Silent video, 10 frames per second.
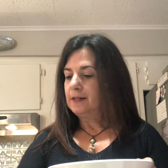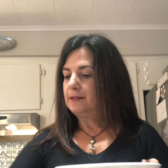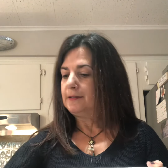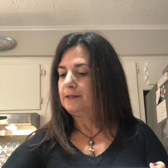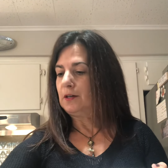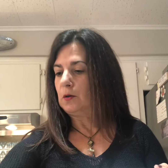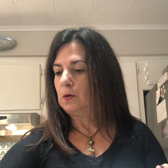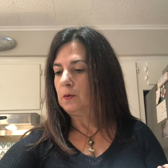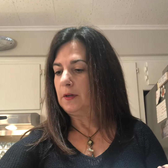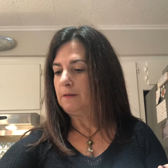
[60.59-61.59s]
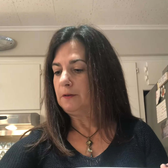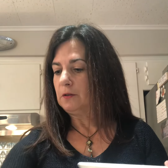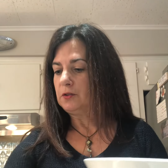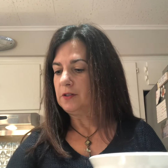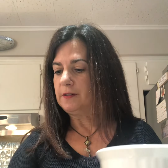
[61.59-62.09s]
So if
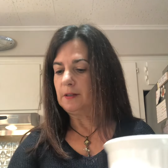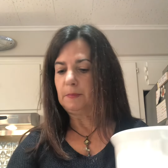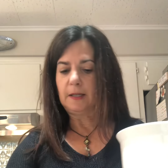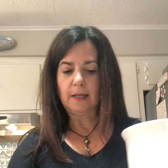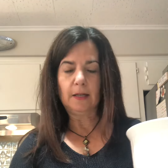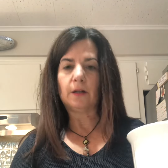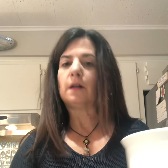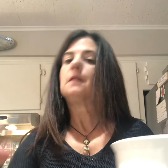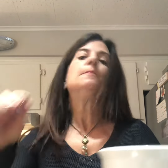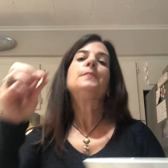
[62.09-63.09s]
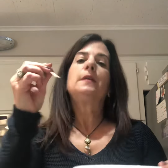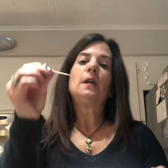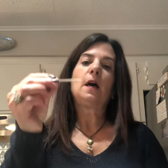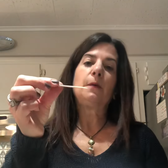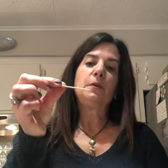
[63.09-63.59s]
you're just a beginner,
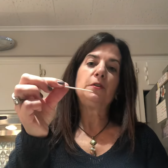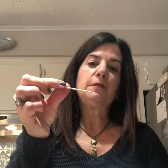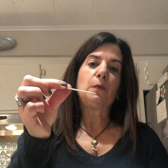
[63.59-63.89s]
I would use a